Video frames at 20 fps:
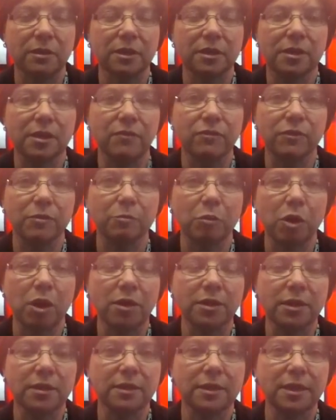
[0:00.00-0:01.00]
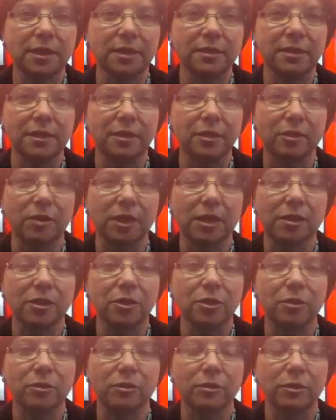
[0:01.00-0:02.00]
the different processes that you need
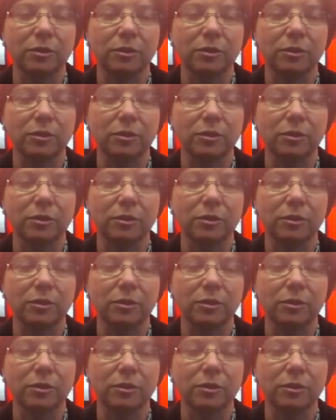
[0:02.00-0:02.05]
to